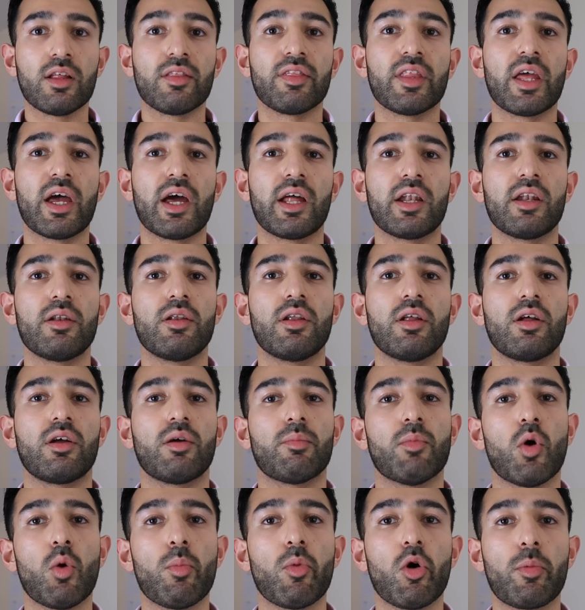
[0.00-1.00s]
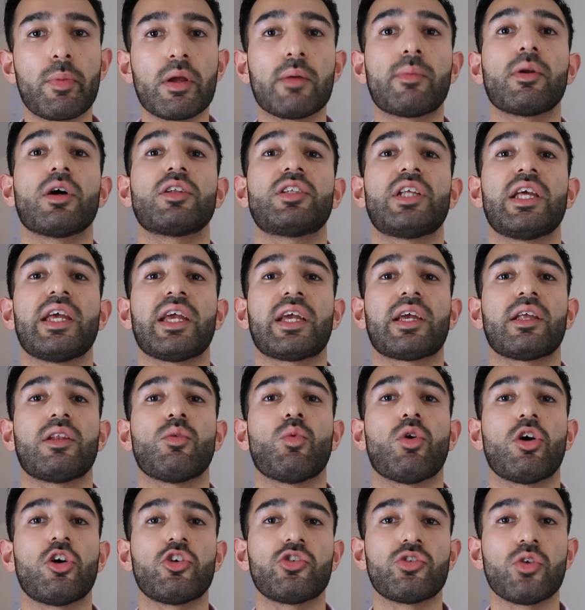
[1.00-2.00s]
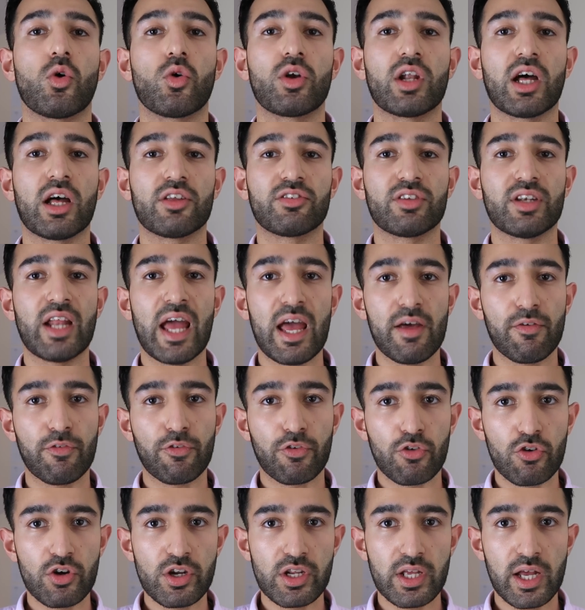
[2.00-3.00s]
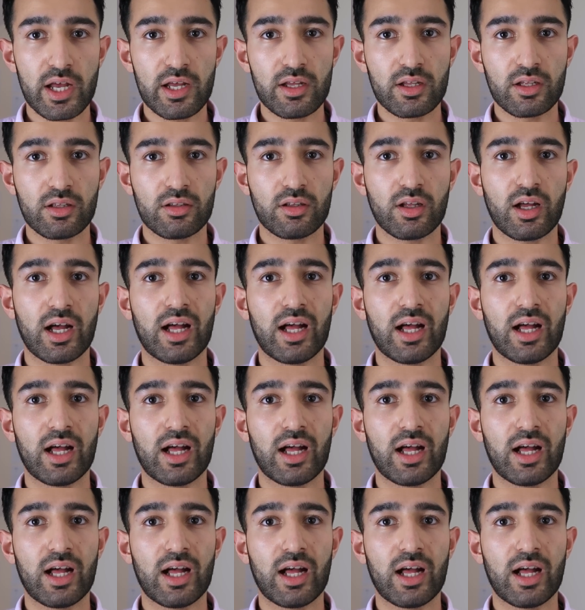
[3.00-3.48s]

then more and more people are taking what is known as an F3 year.